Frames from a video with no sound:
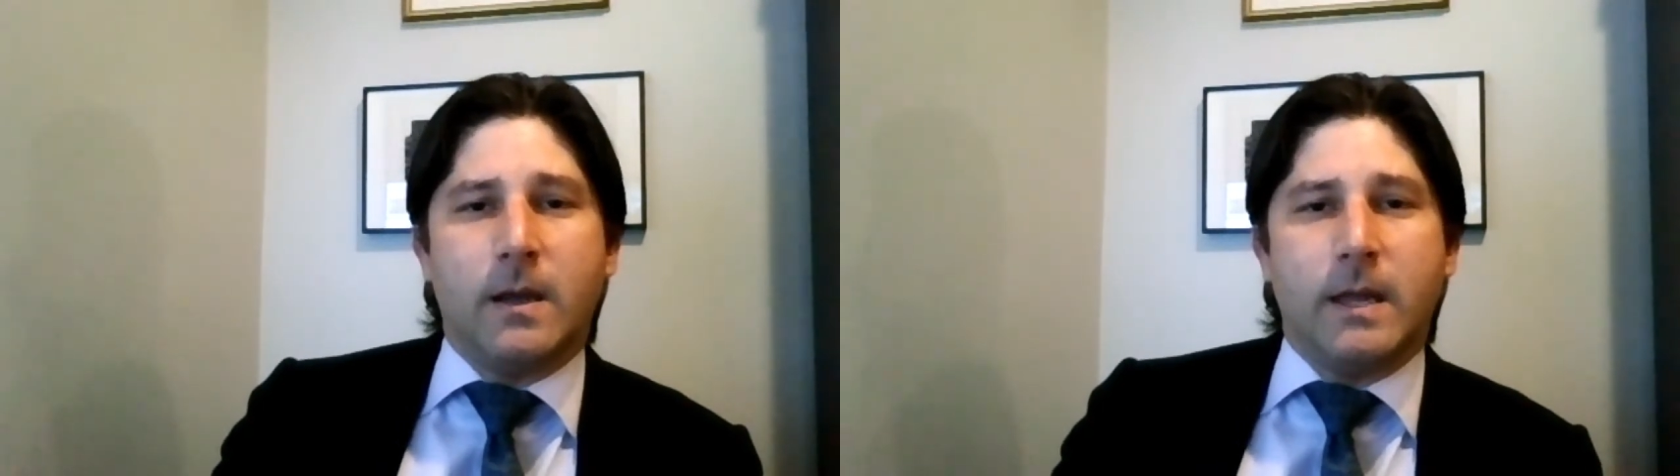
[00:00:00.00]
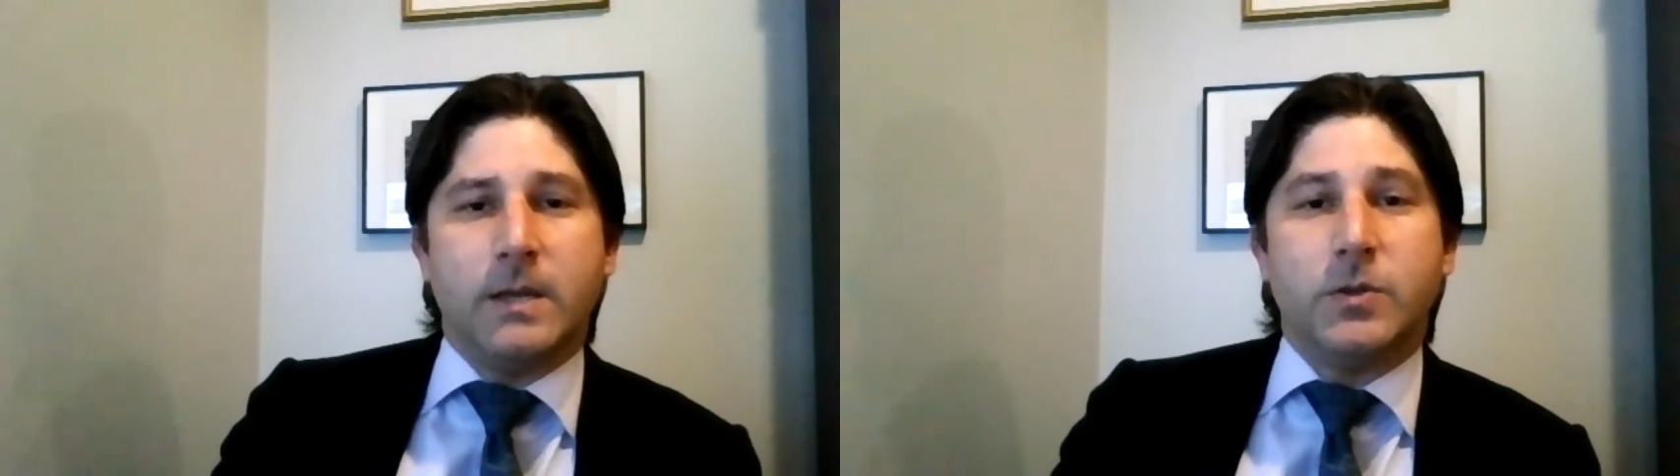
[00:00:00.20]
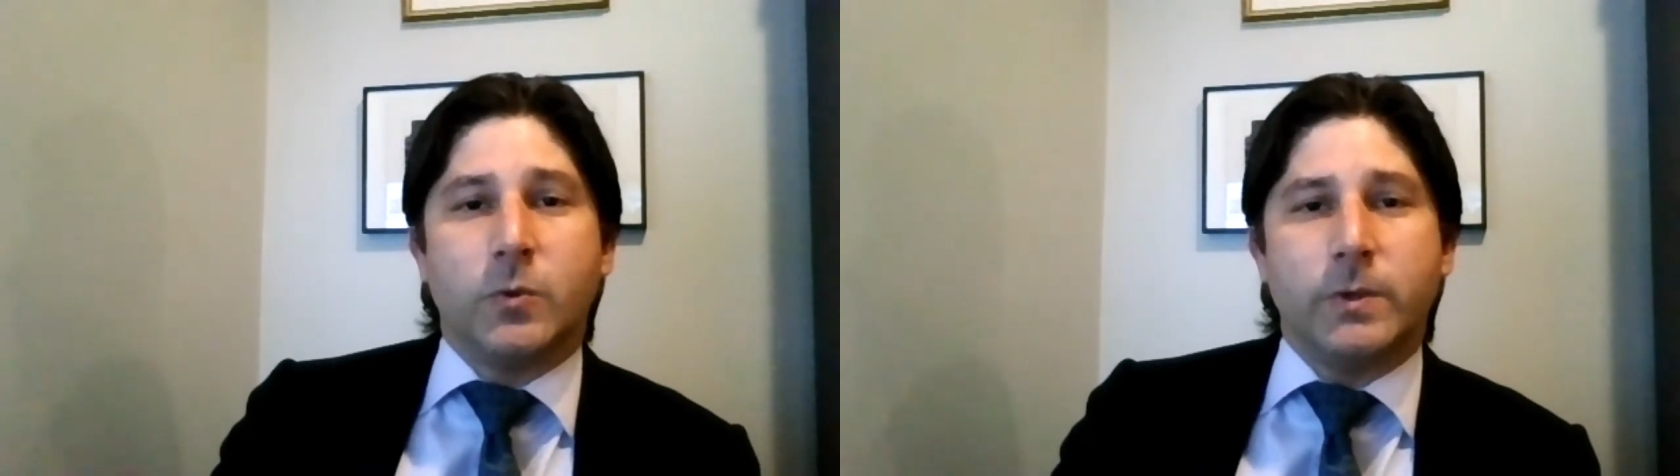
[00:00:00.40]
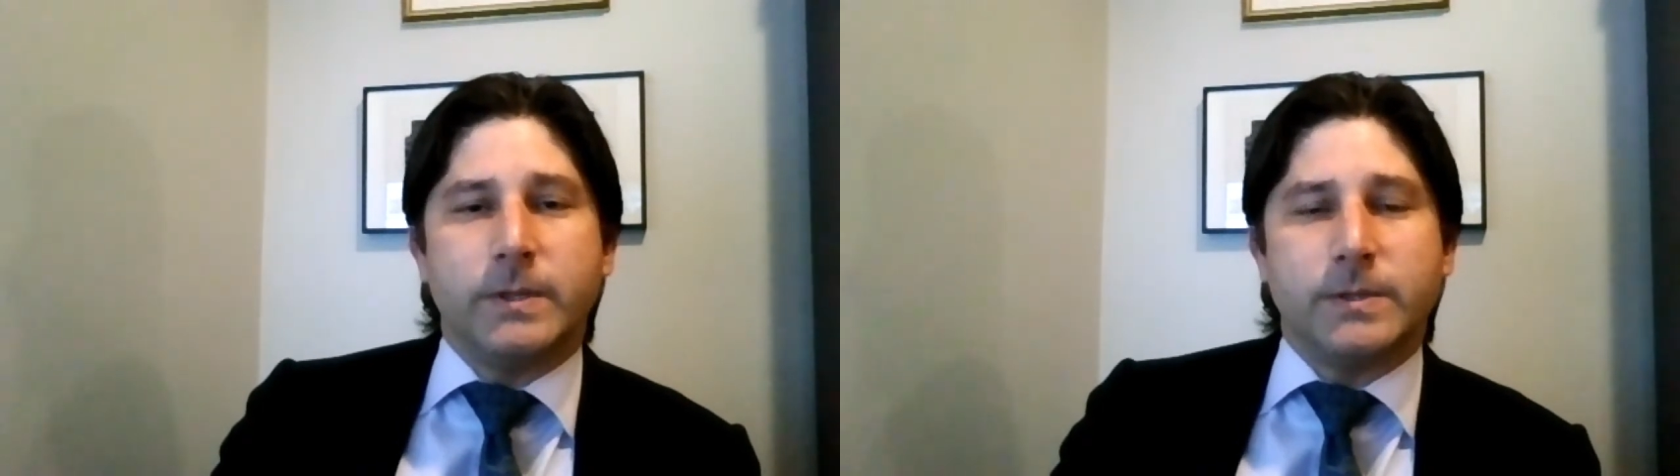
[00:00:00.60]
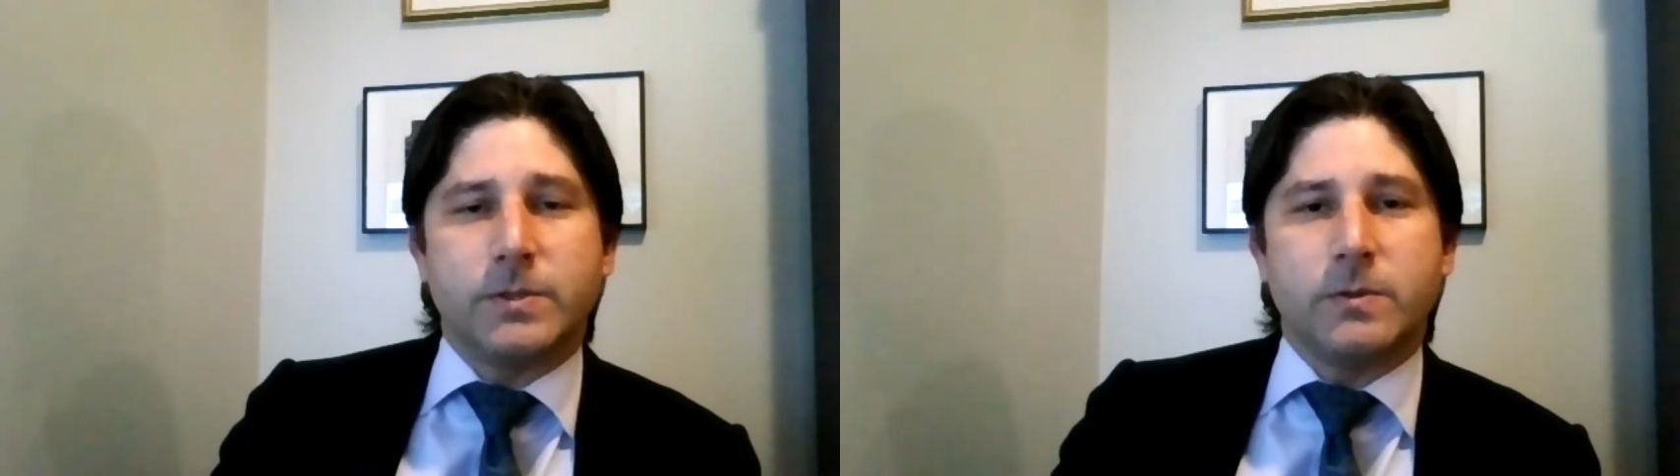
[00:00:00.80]
endure
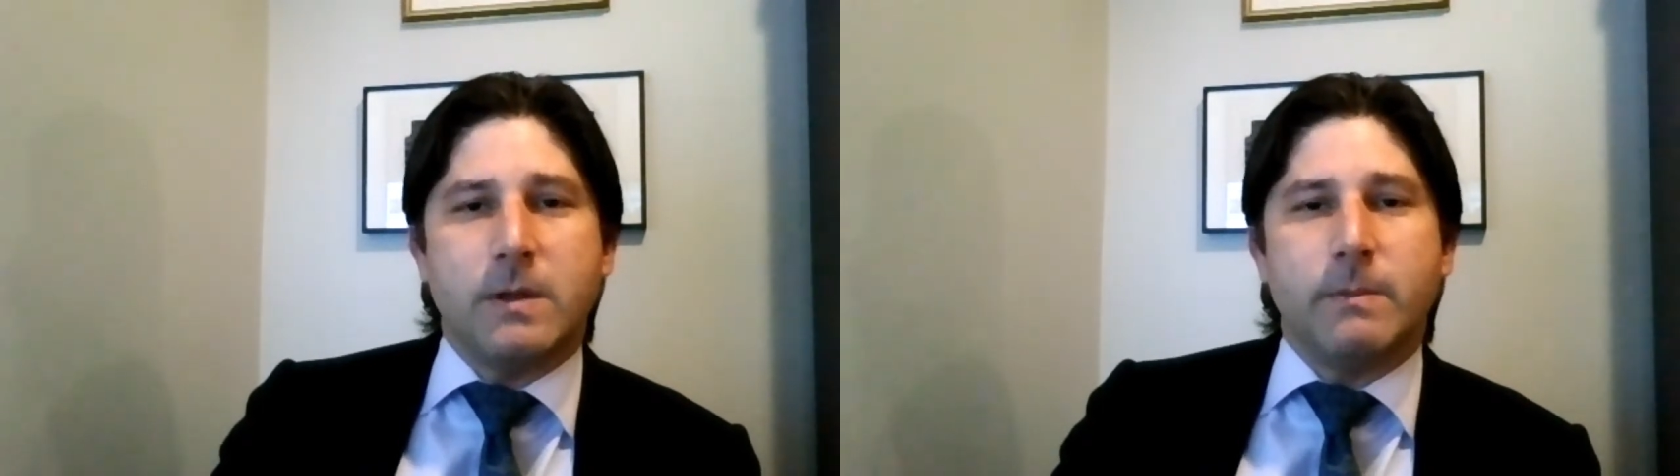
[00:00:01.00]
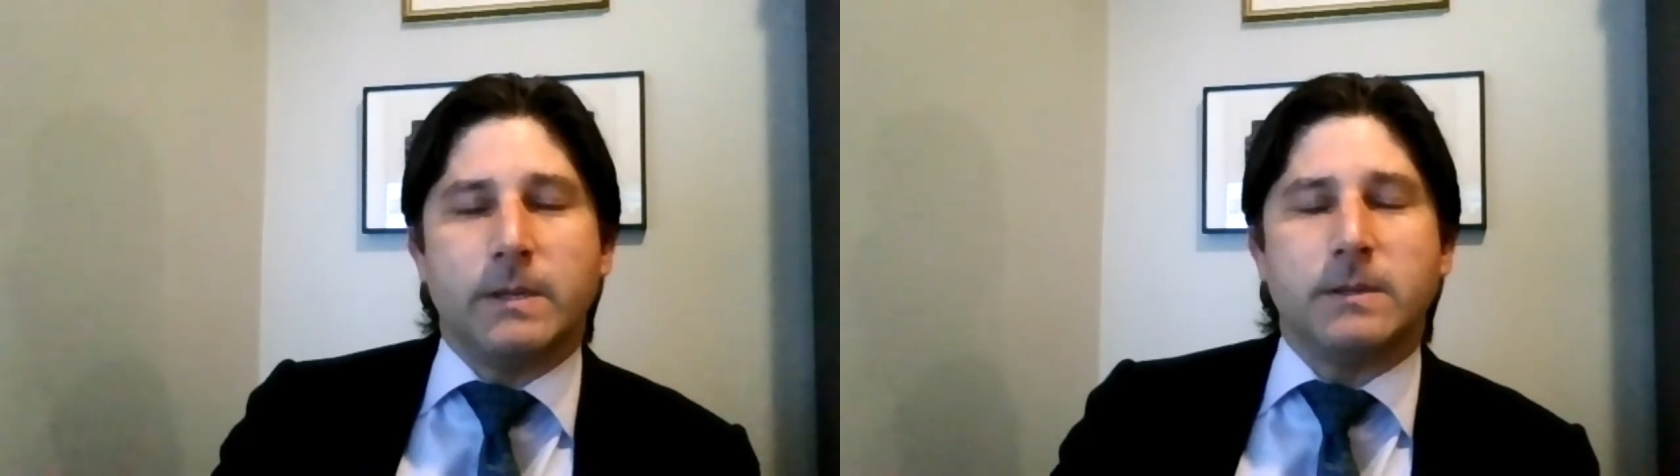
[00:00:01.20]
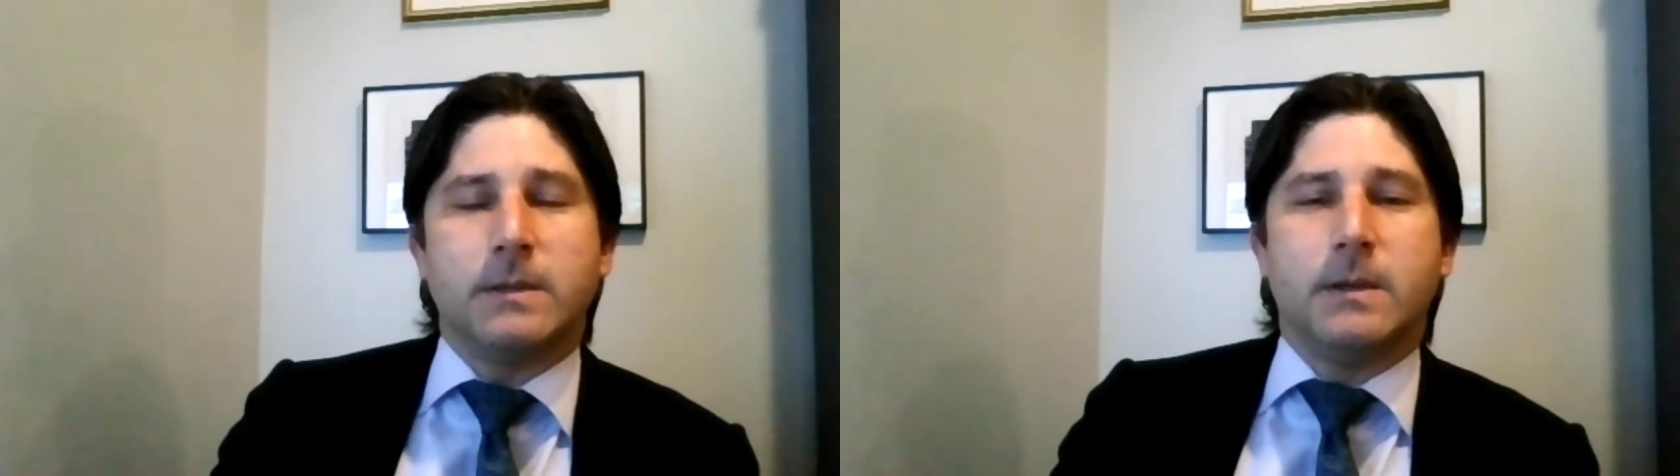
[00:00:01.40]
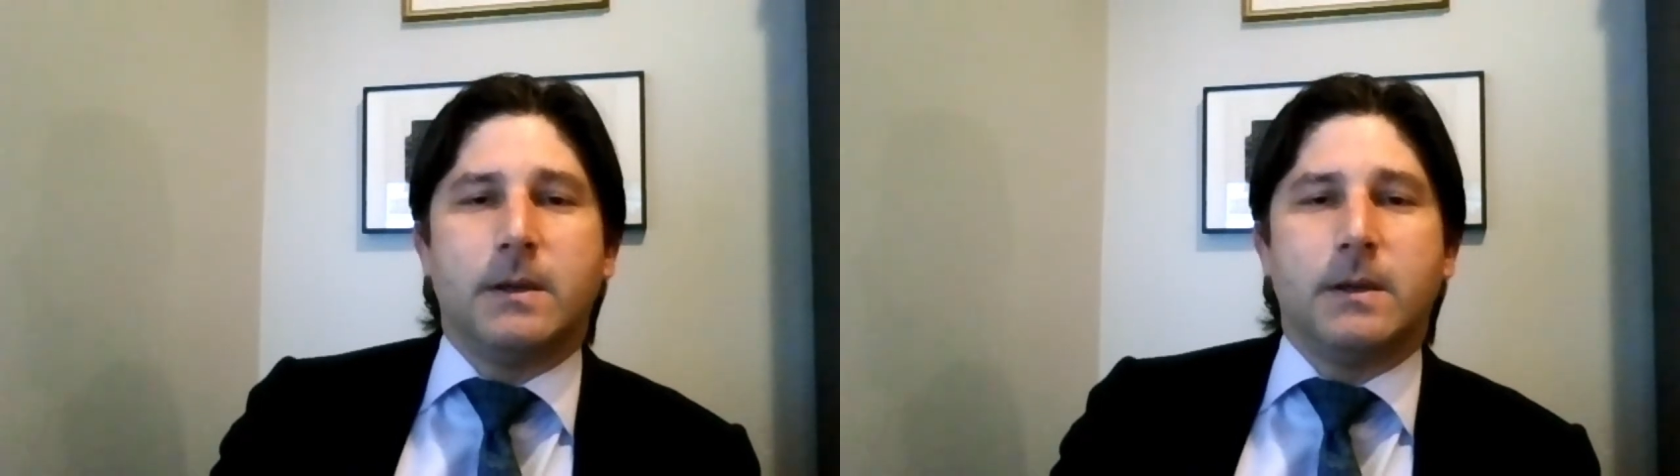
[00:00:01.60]
this treatment.